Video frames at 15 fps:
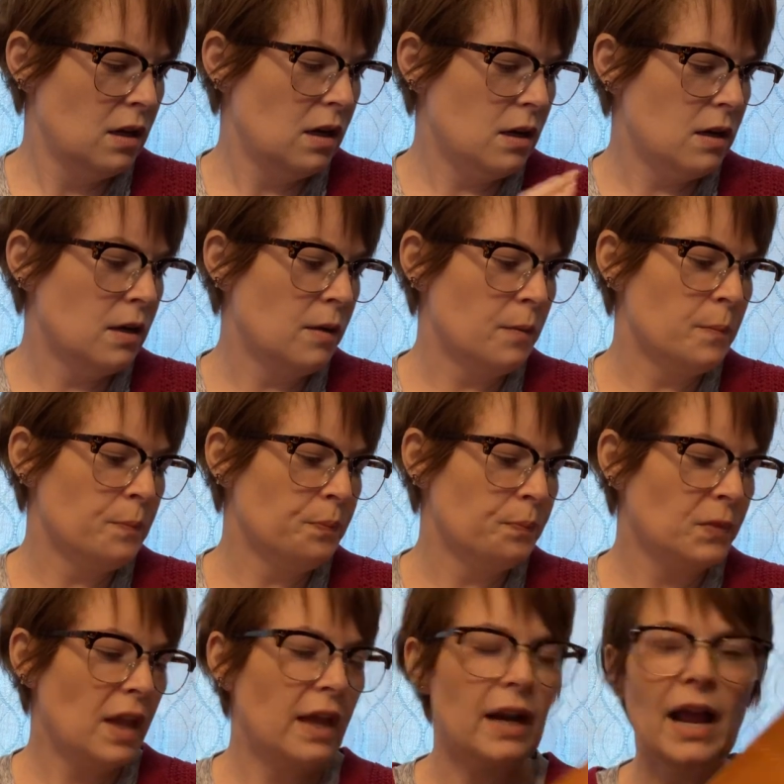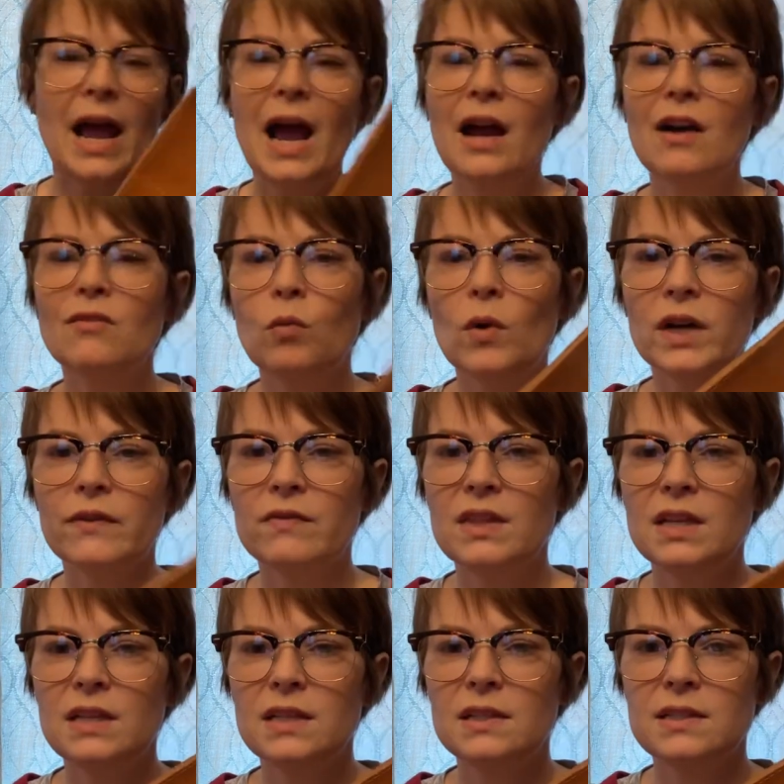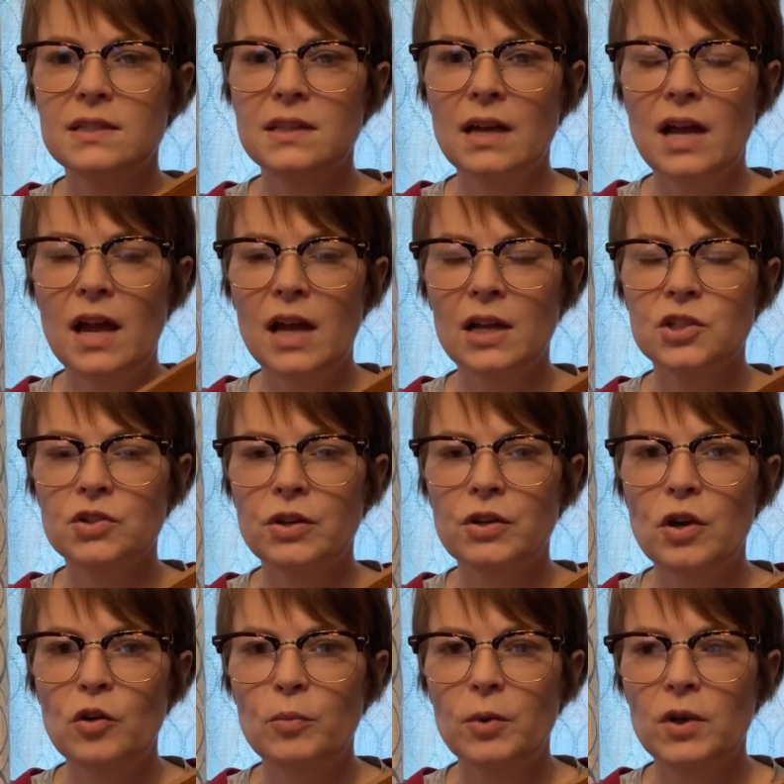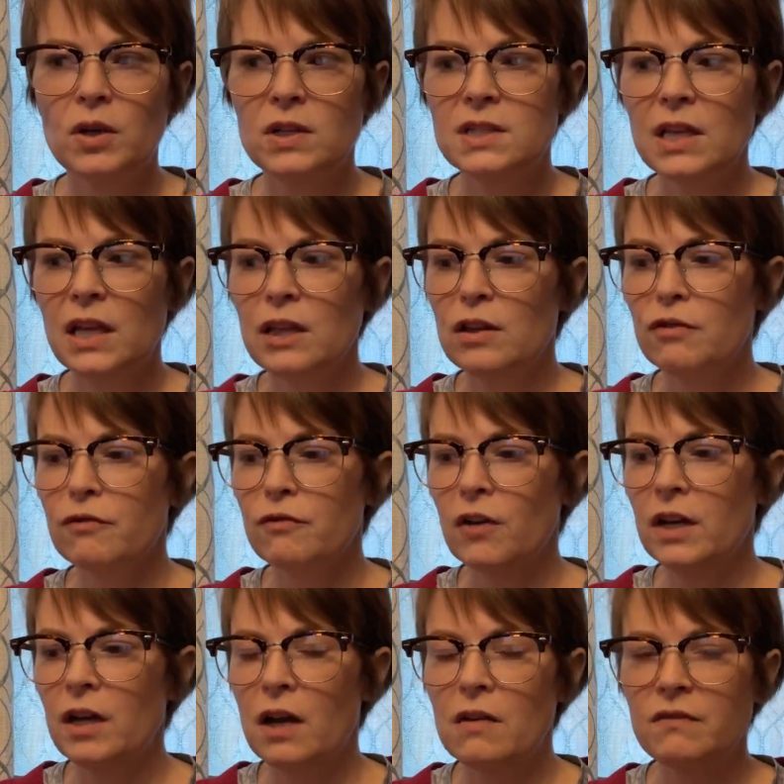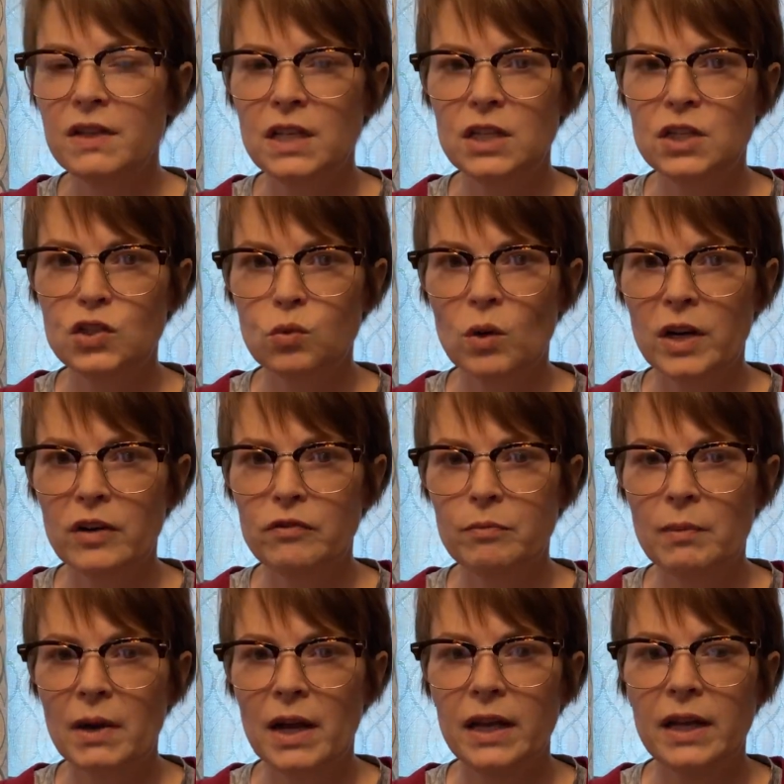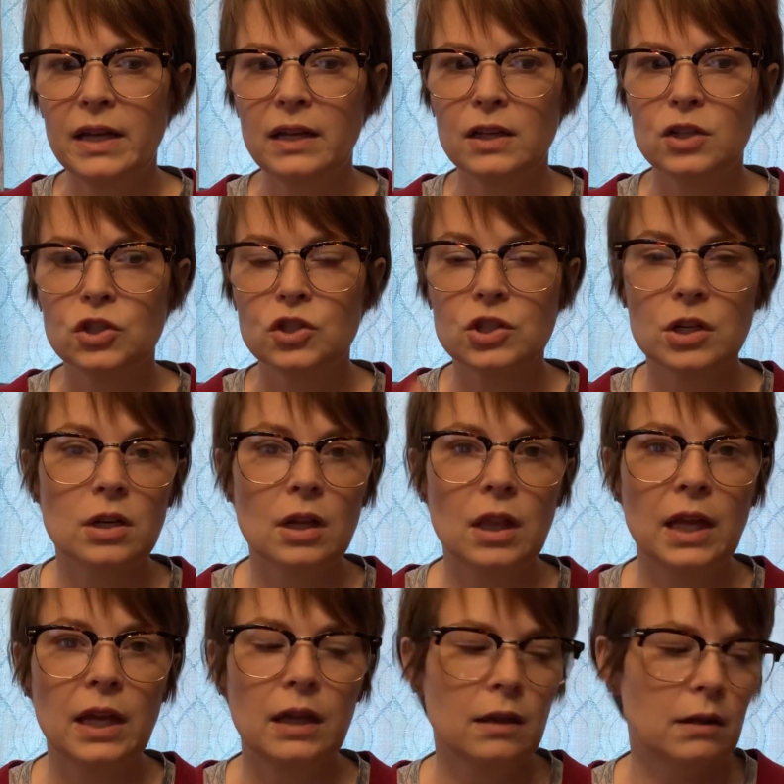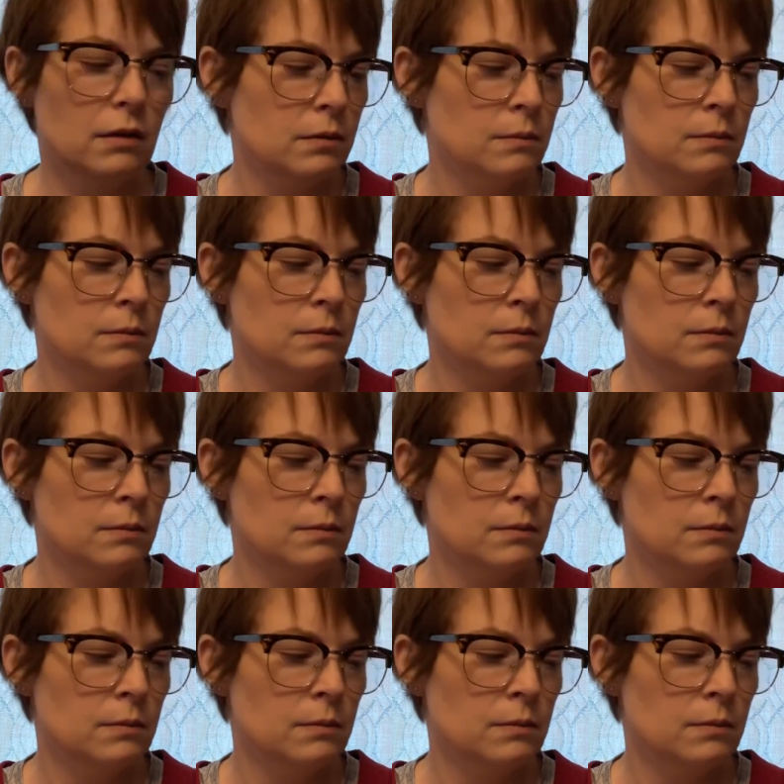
Um, and I have one of these extra notebooks in the front of each one of my journaling